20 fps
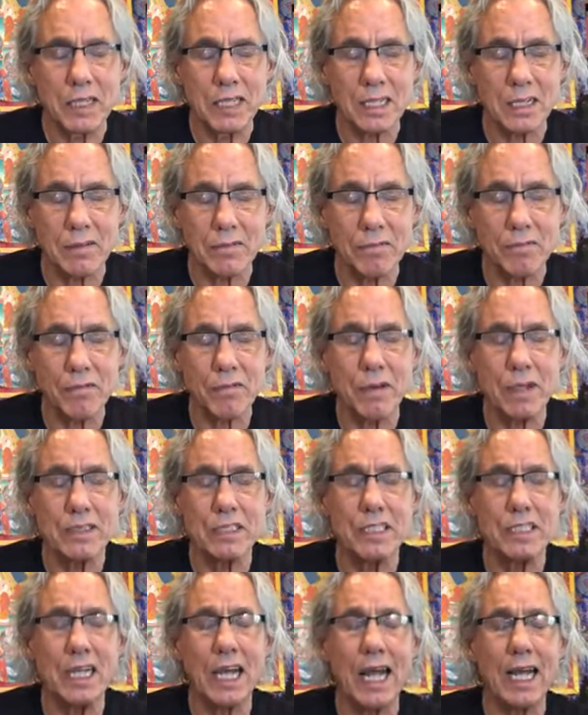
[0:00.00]

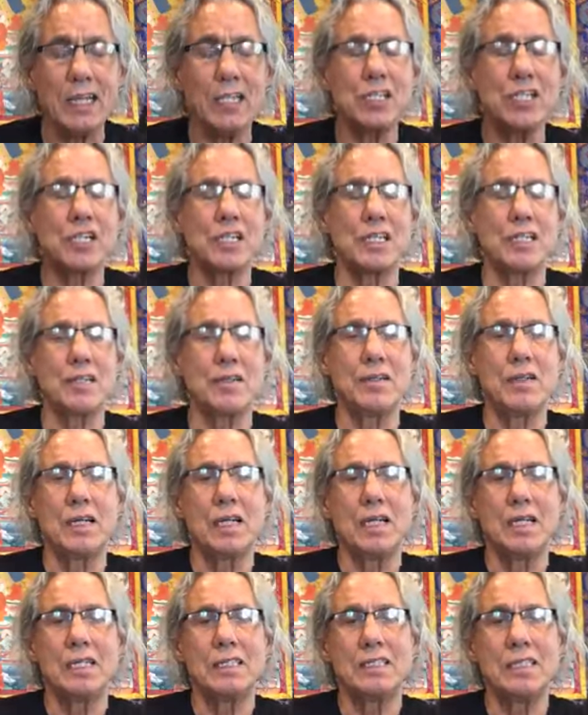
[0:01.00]
confrontation
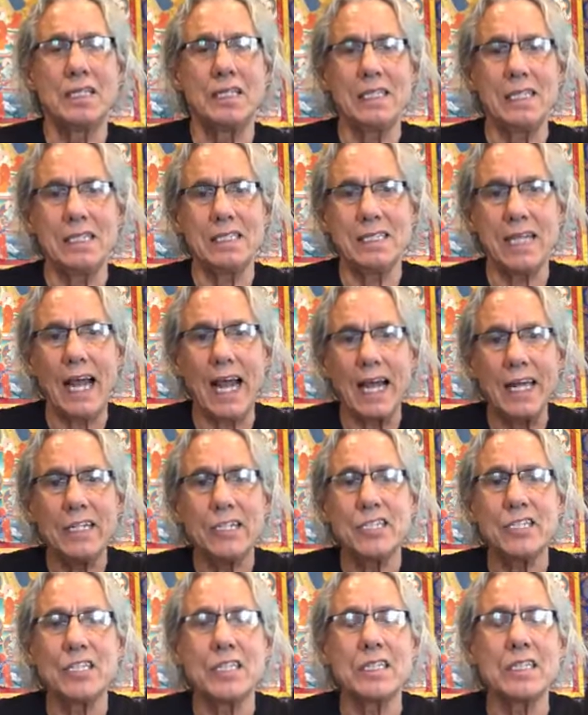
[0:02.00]
to these
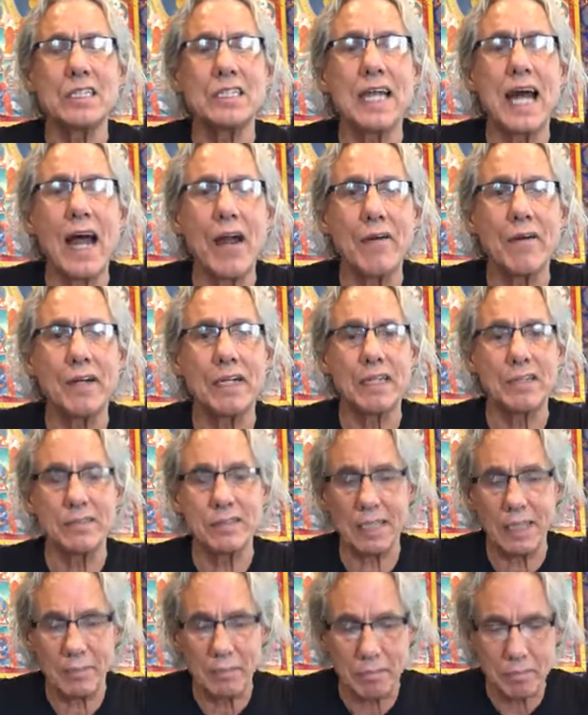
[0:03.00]
ancient
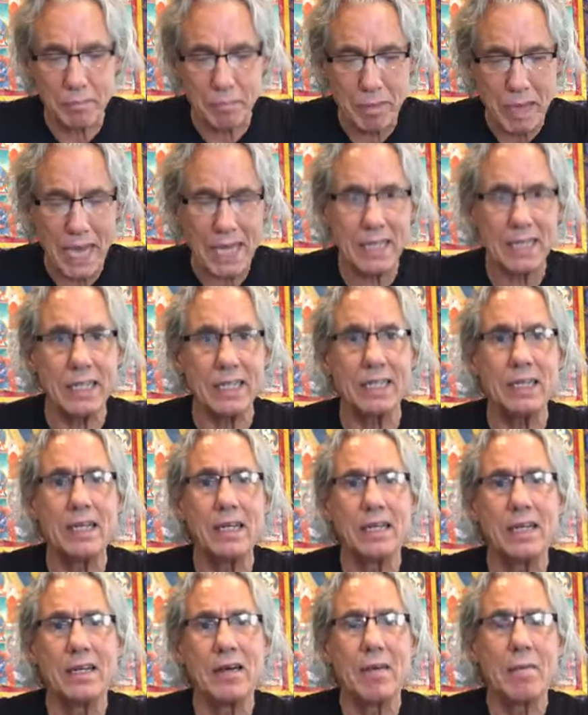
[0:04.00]
narratives embedded
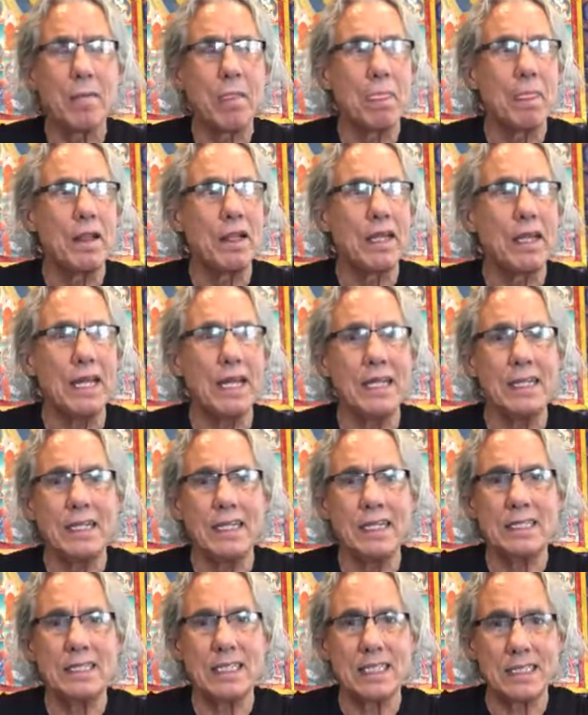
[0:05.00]
in
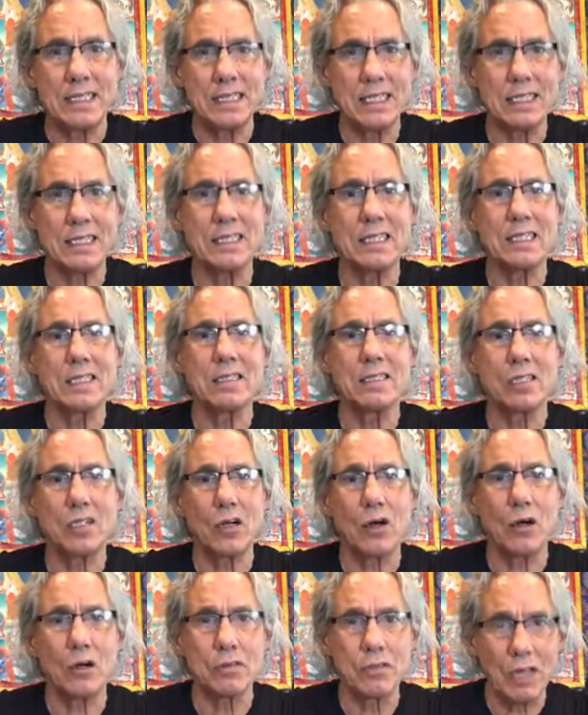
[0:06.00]
this existence
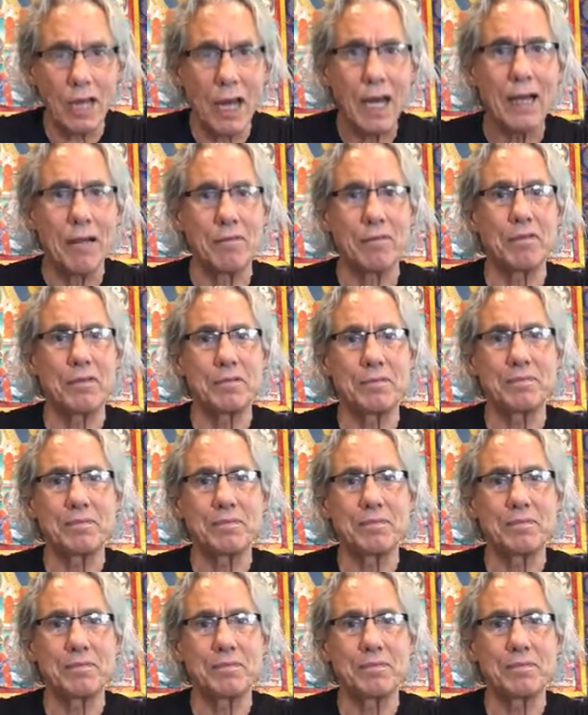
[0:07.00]
called life.